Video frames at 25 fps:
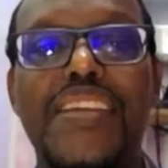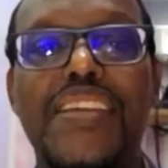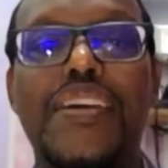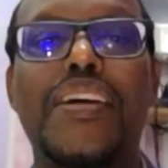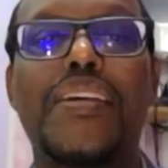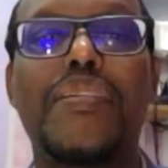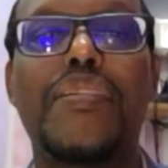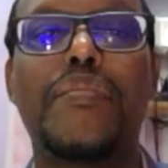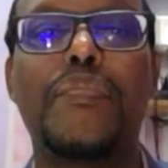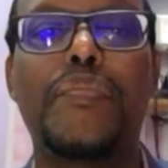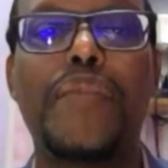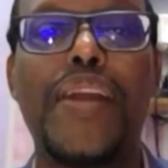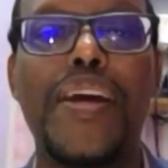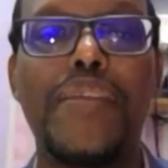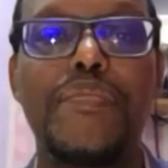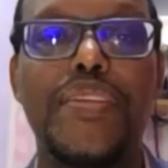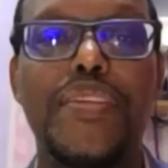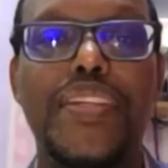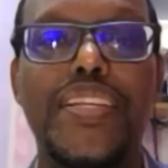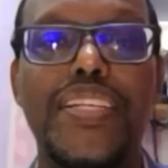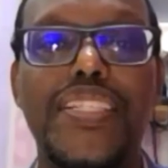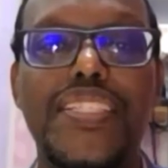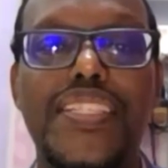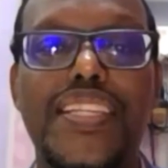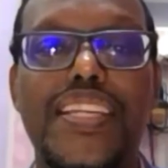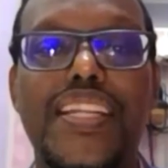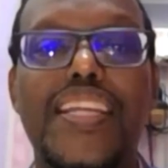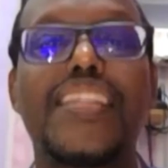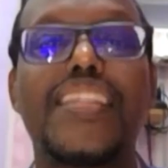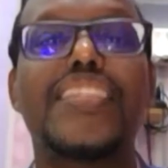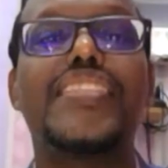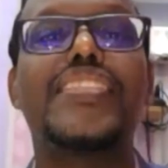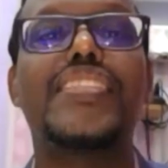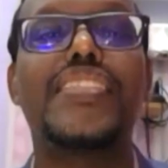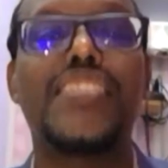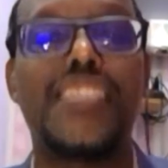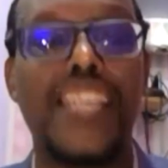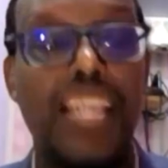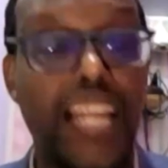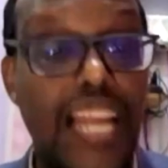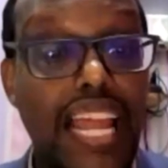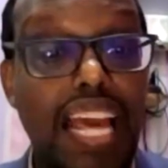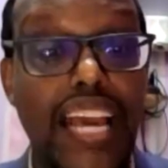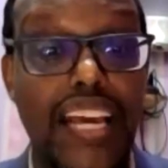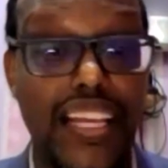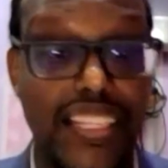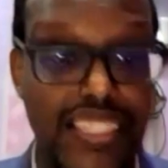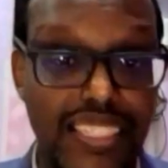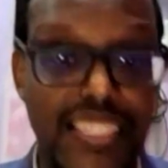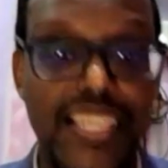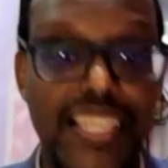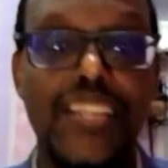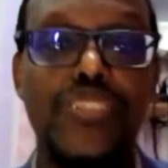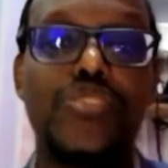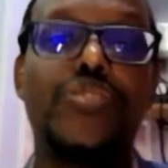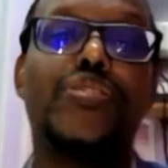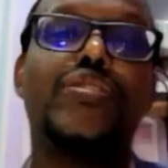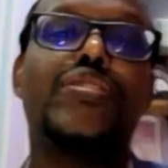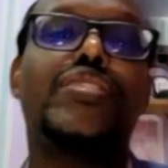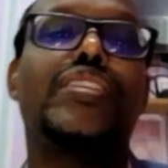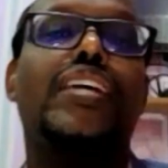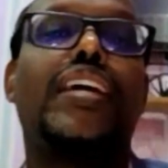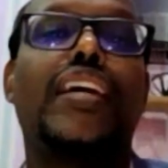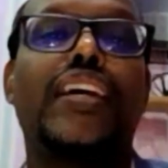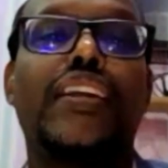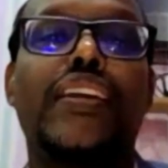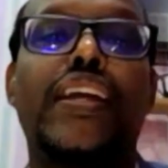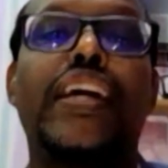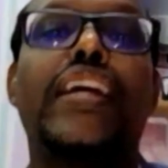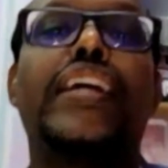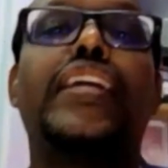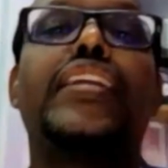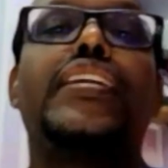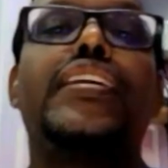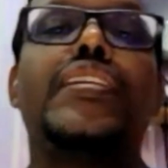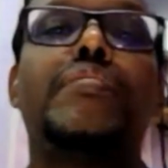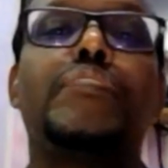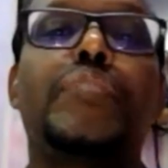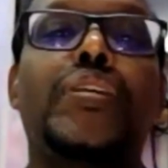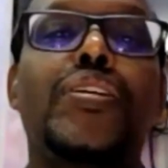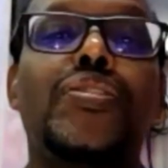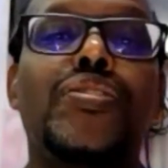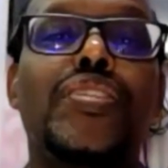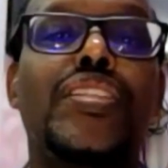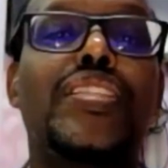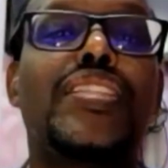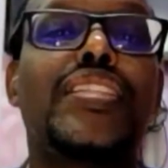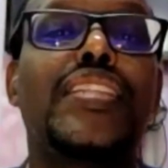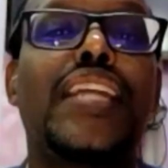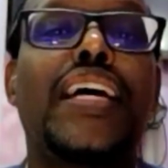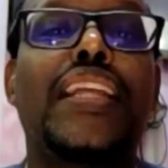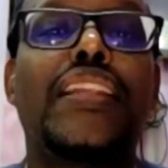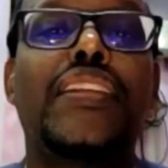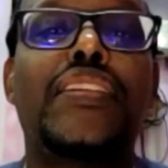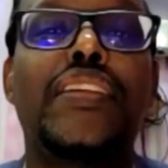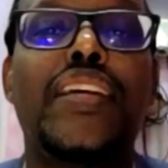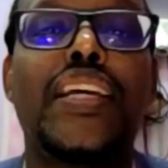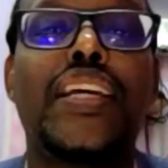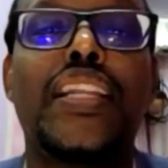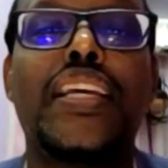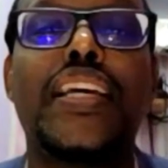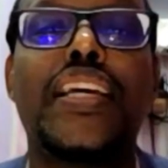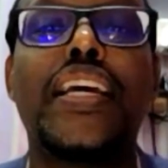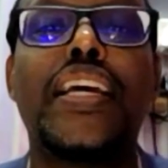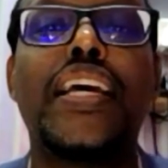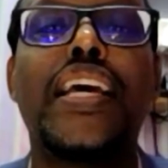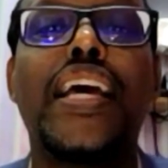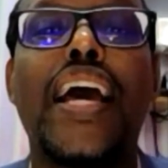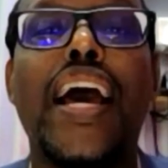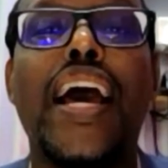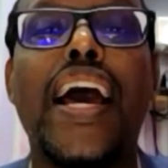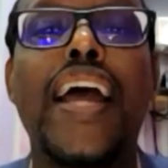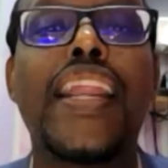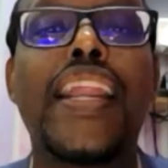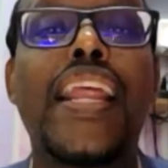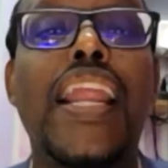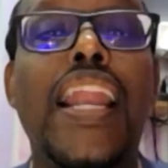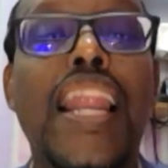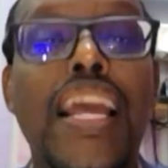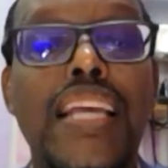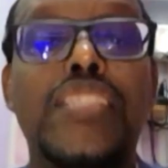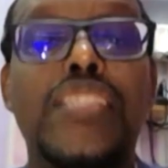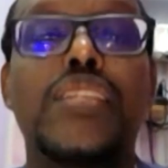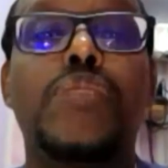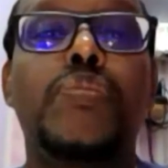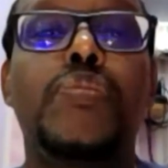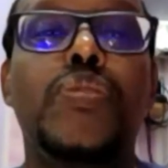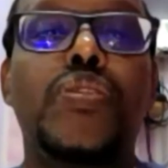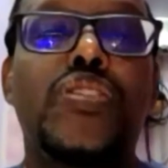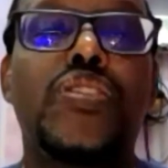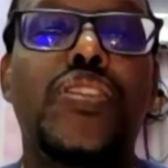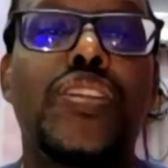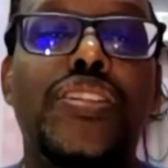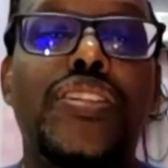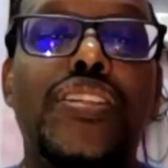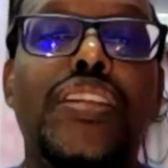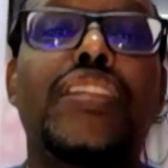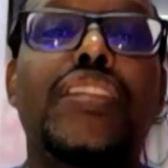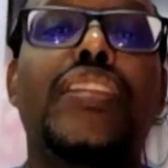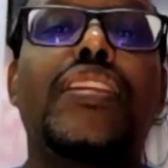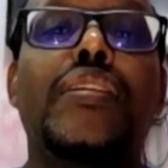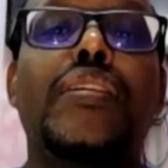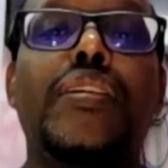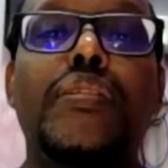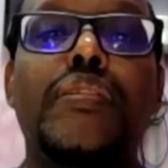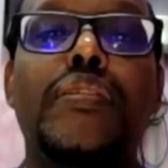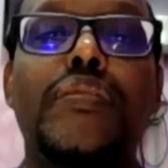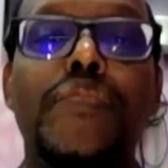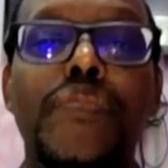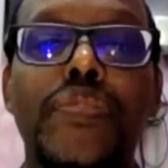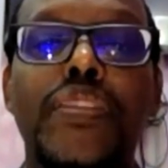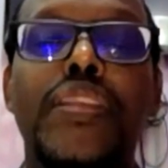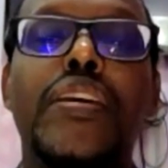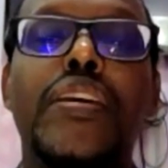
the prime minister, and it selects, I should say, right? Because it's not really an elected position. The